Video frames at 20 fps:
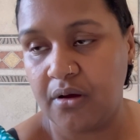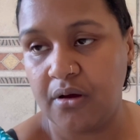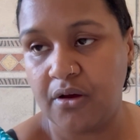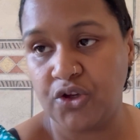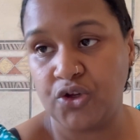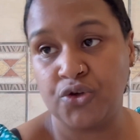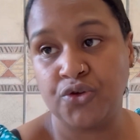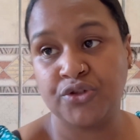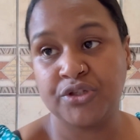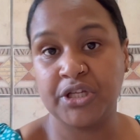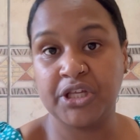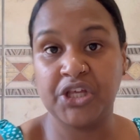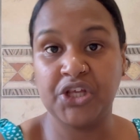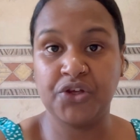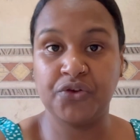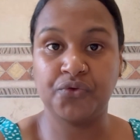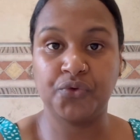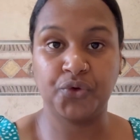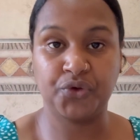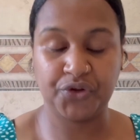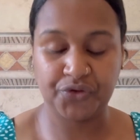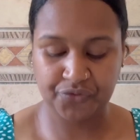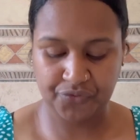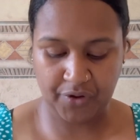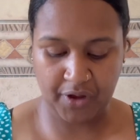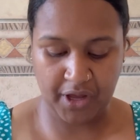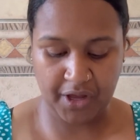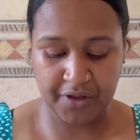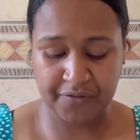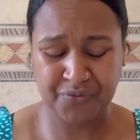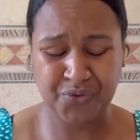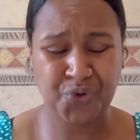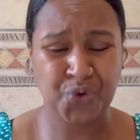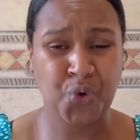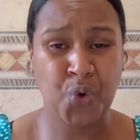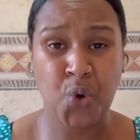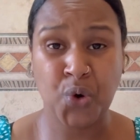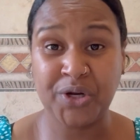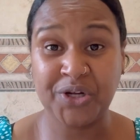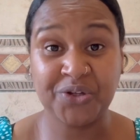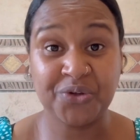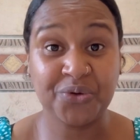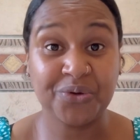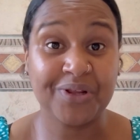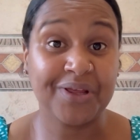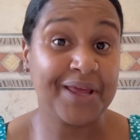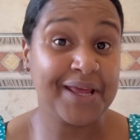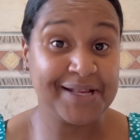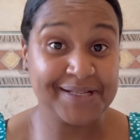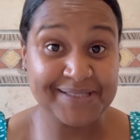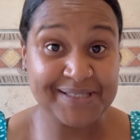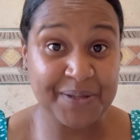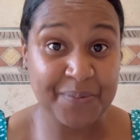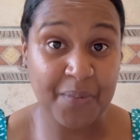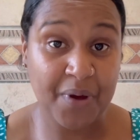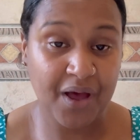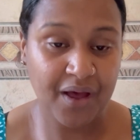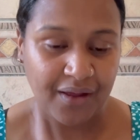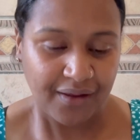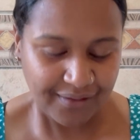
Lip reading: using E45 according to the eczema.